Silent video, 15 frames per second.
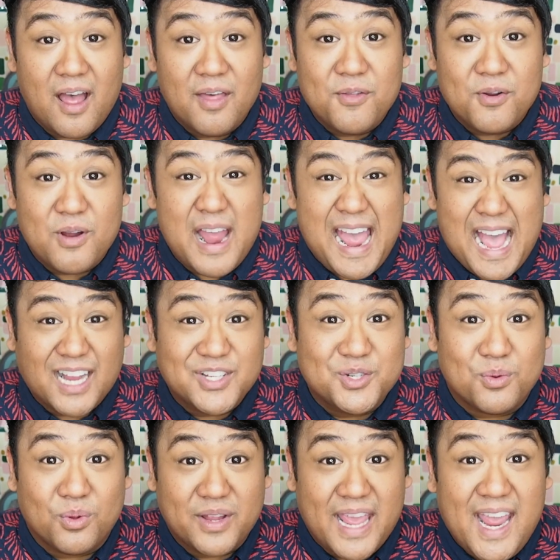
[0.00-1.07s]
other
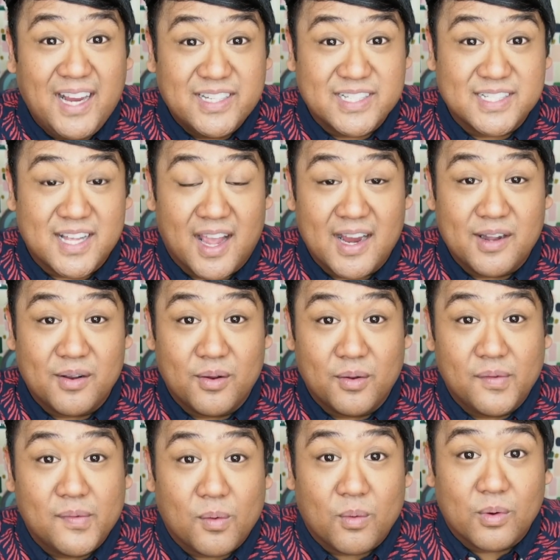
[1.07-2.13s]
actual cake
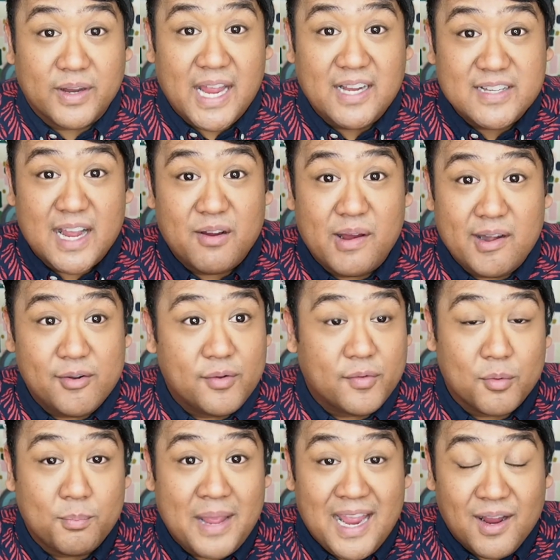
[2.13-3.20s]
designers or cake decorators
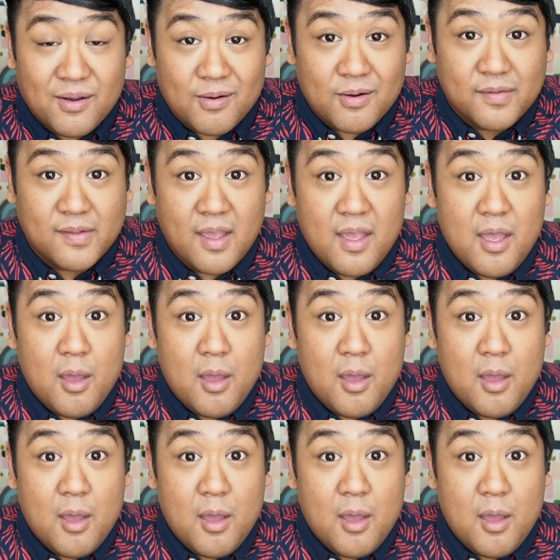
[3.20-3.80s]
or bakers,